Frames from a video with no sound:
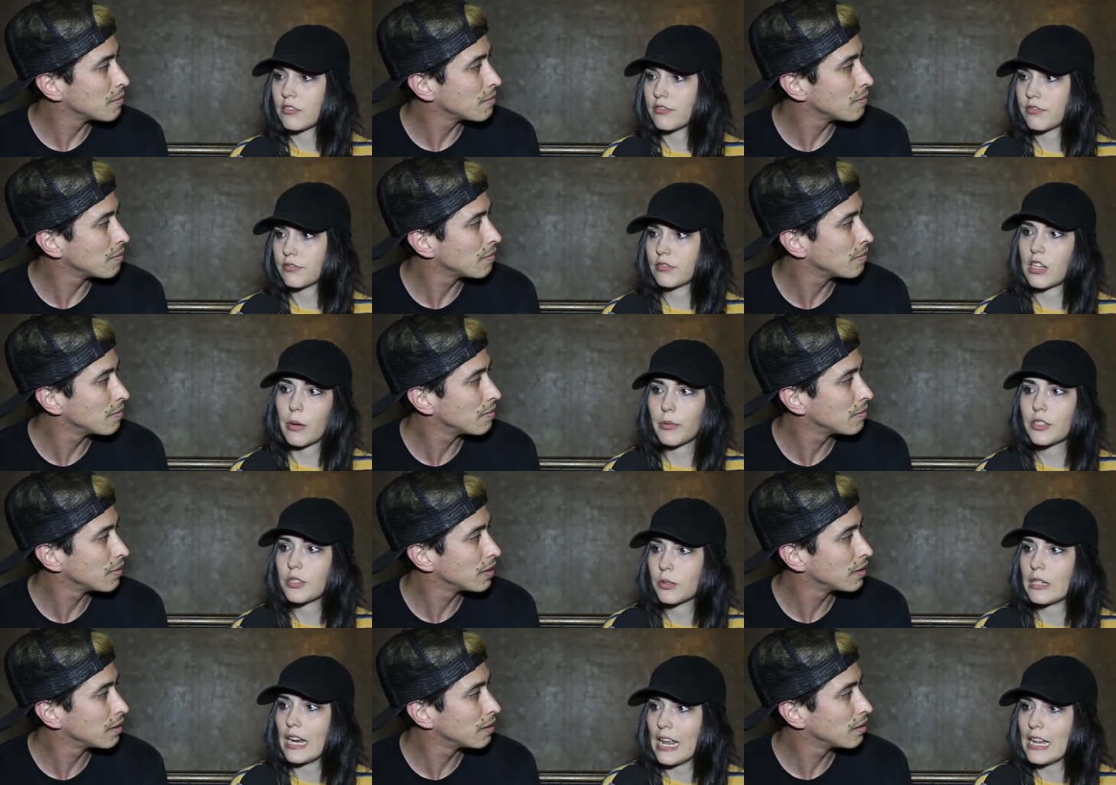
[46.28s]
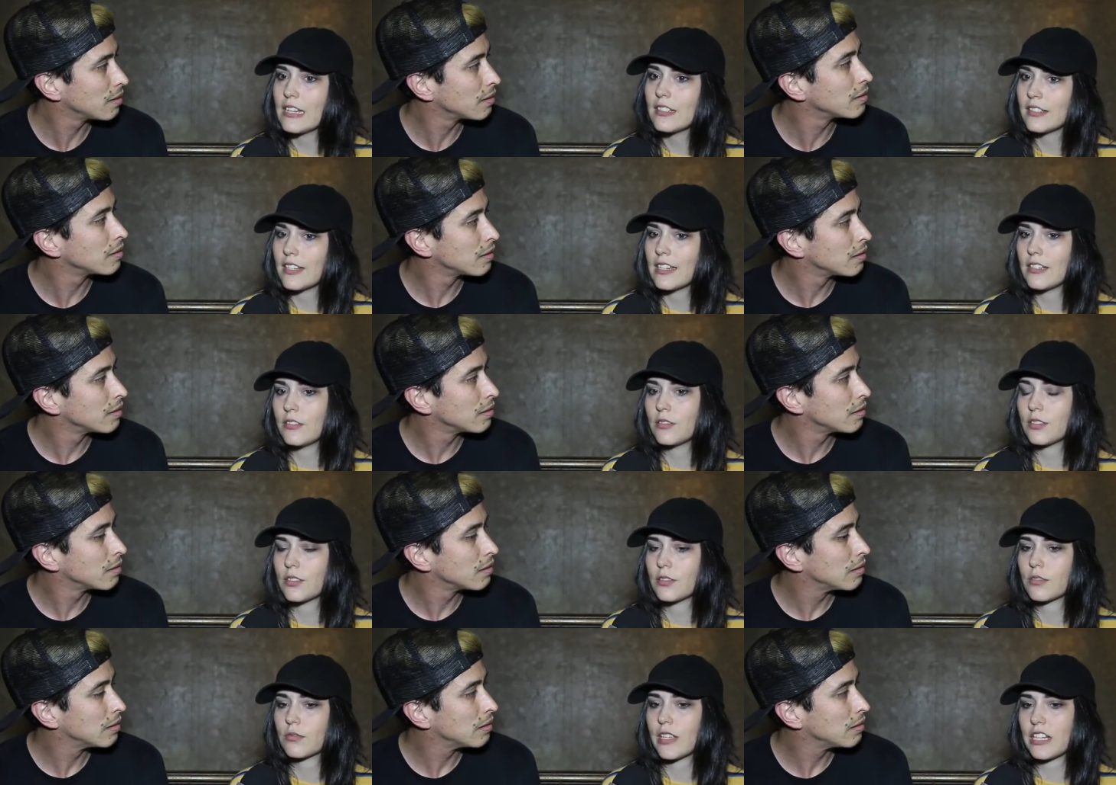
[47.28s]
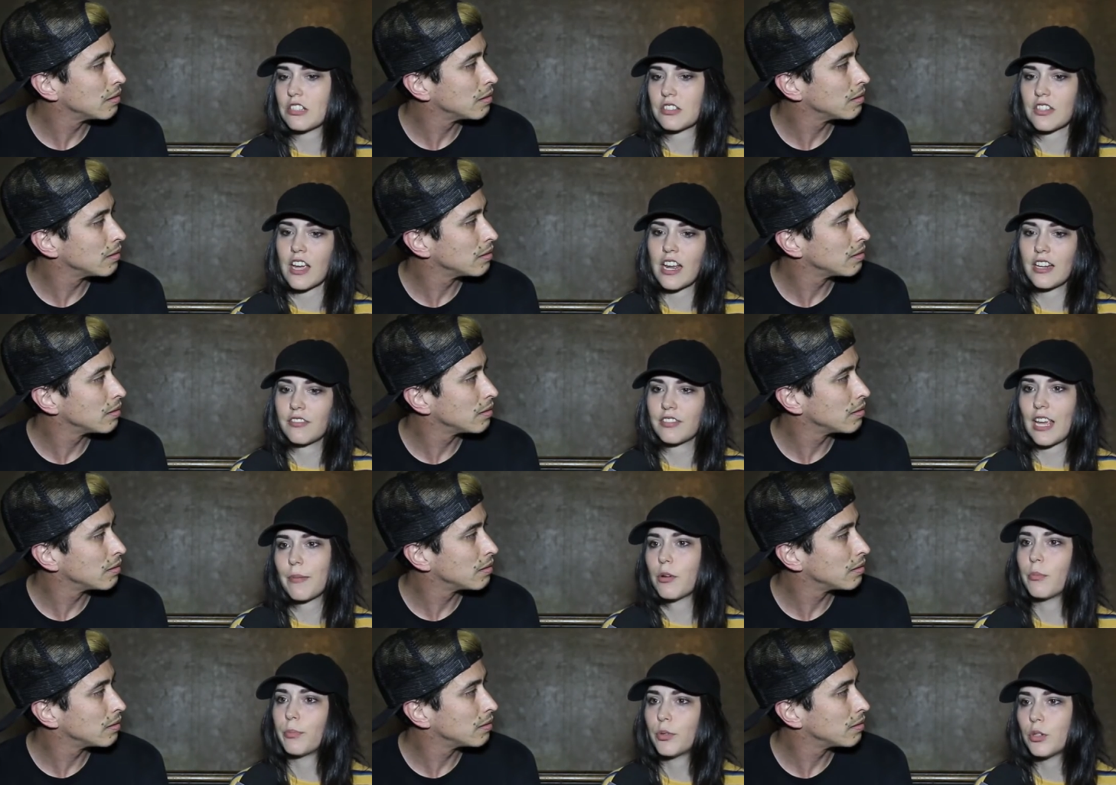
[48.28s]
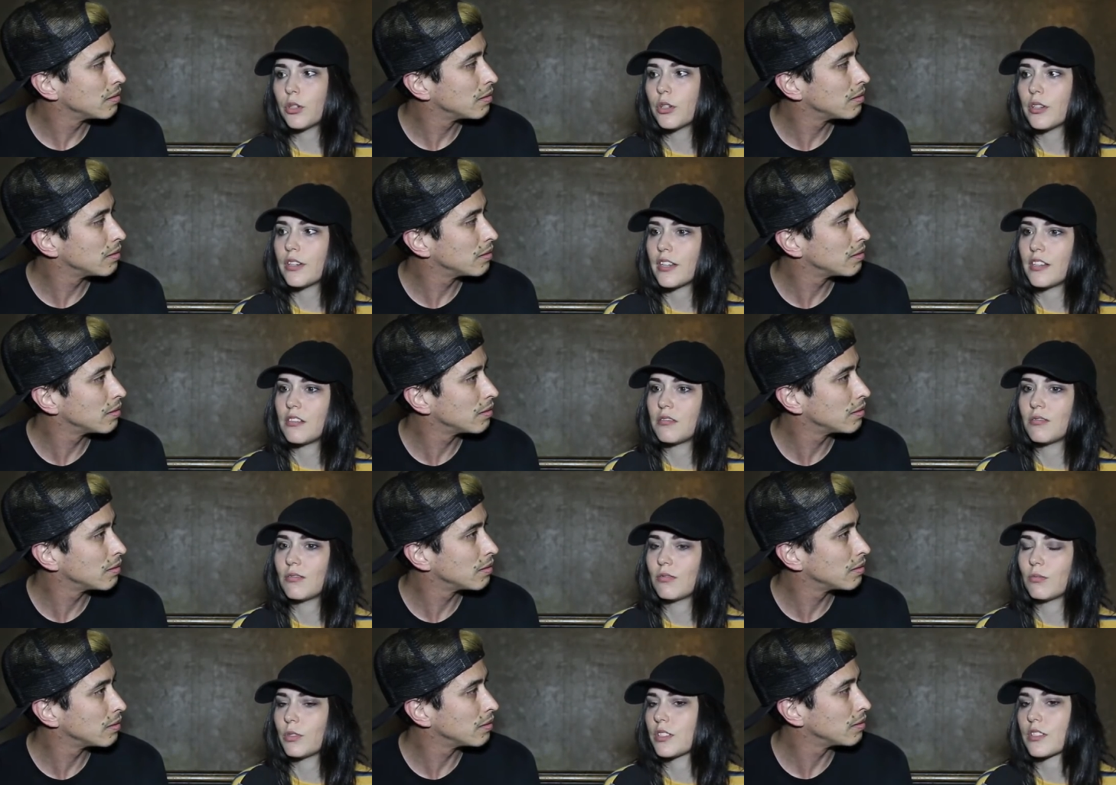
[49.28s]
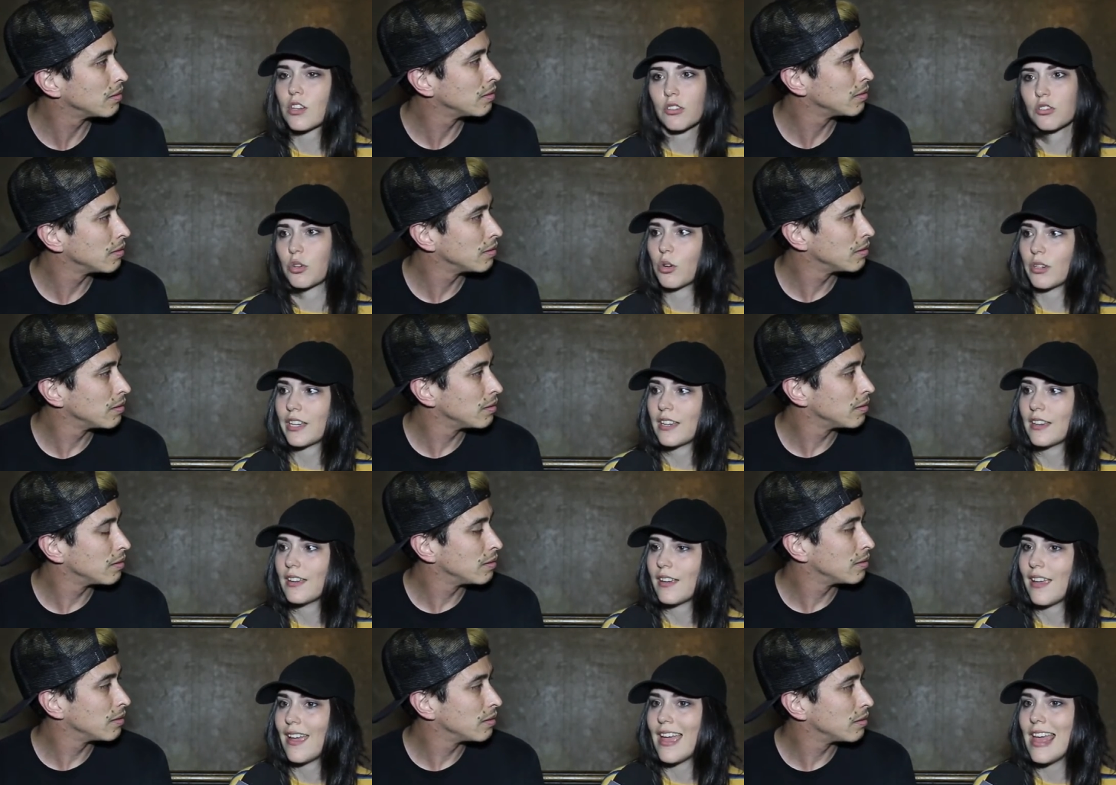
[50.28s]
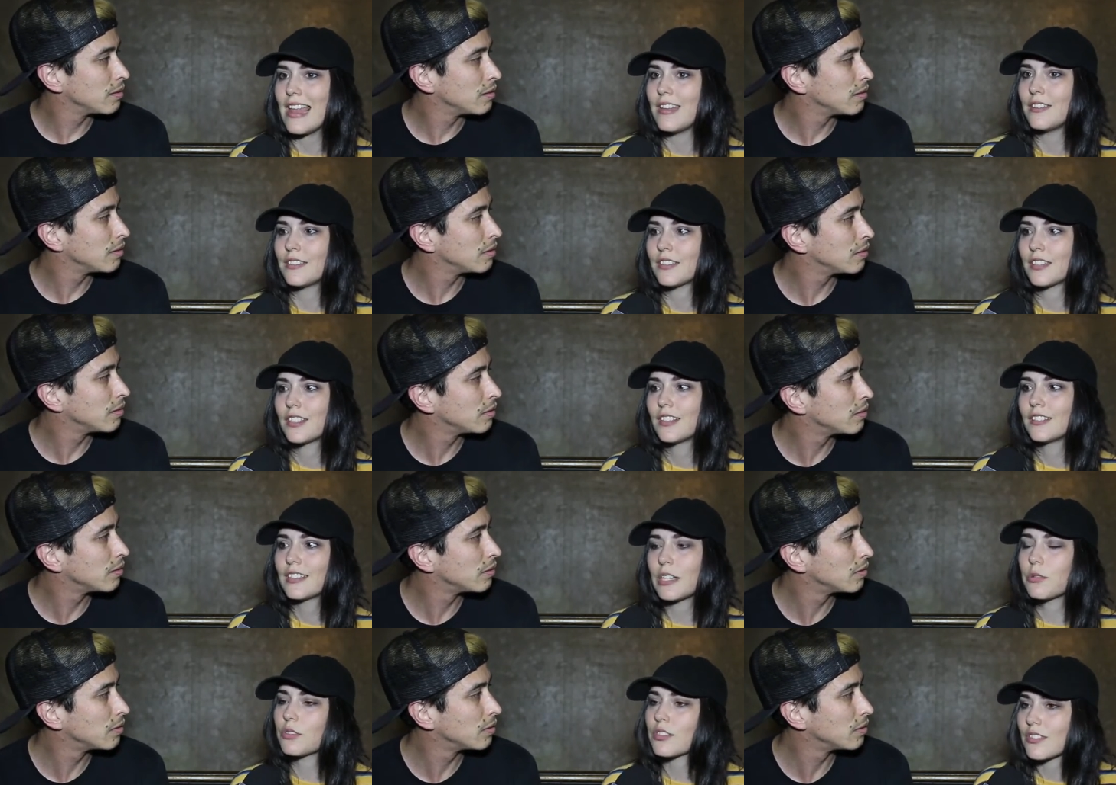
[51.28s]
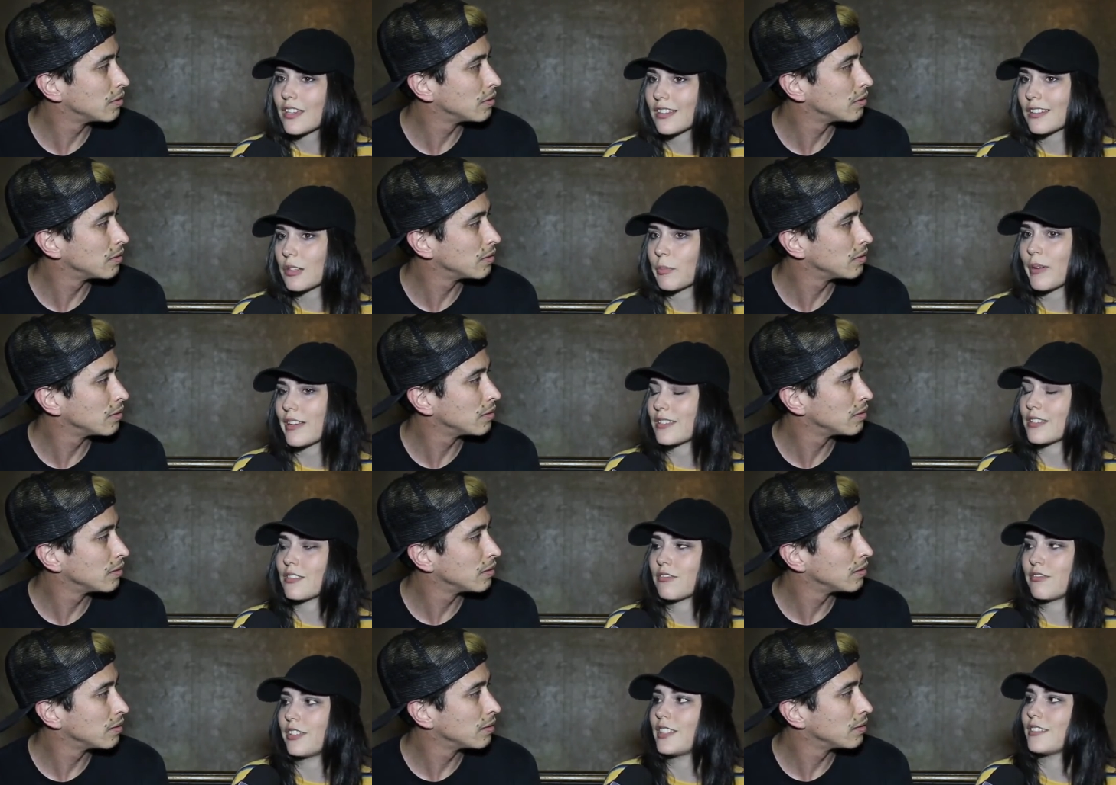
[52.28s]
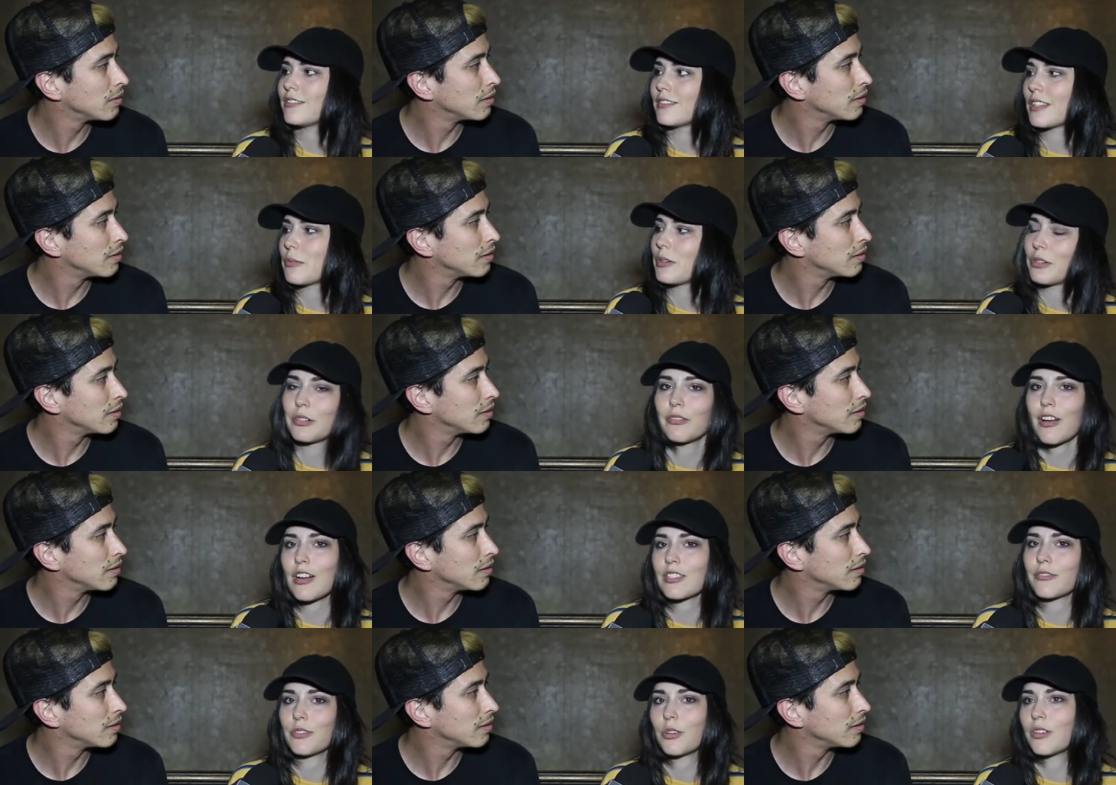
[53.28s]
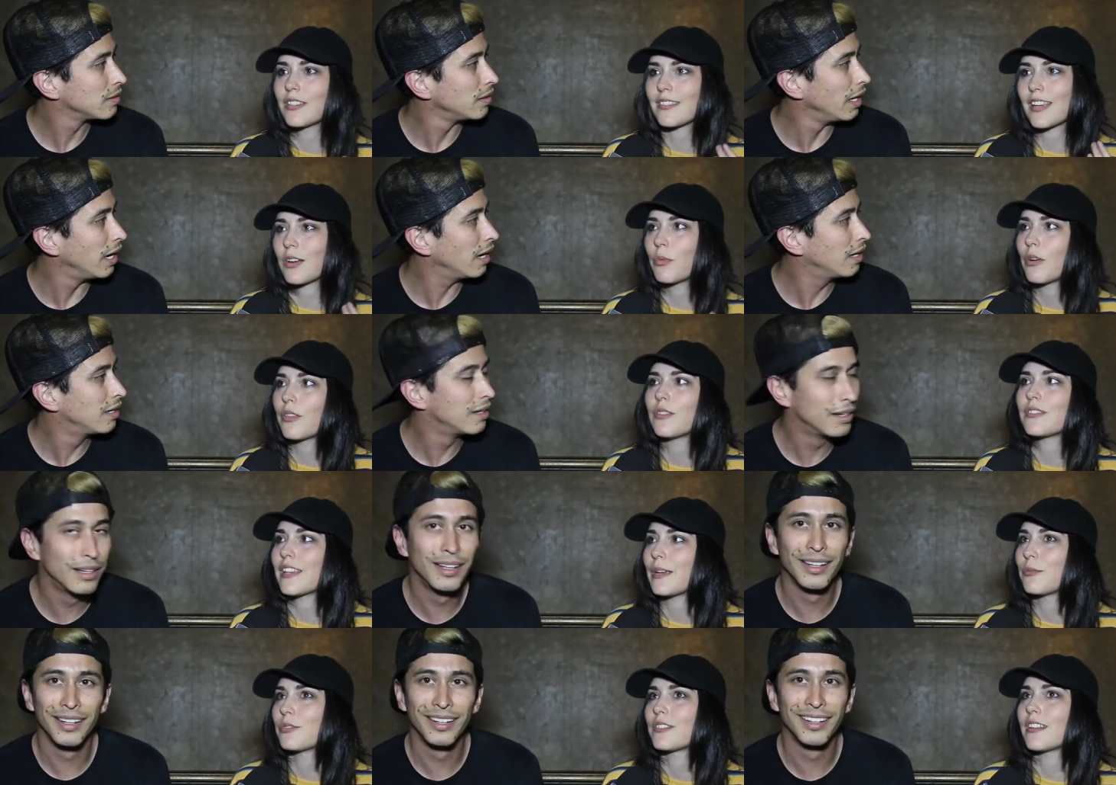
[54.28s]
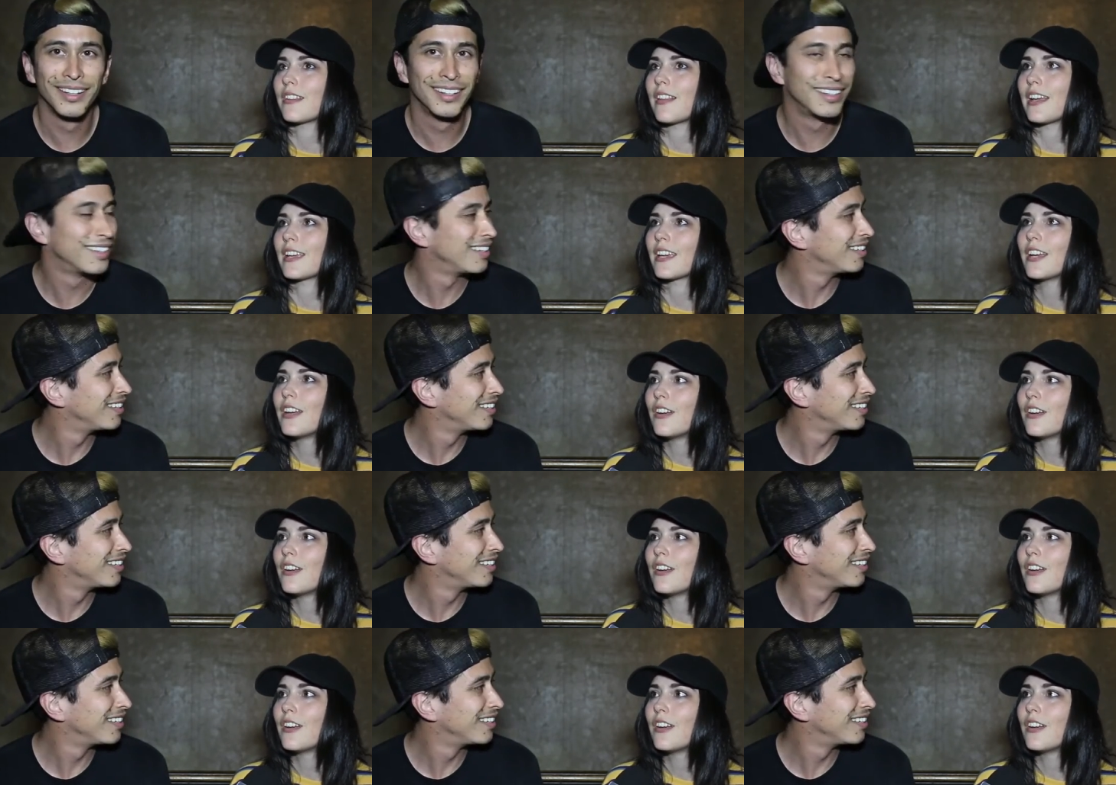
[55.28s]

Speaker 1: of coming to an end, and they just kind of came on board, and we just got talking, and they were just like the best fit that we could have asked for, and it's yeah. like one of those labels that like.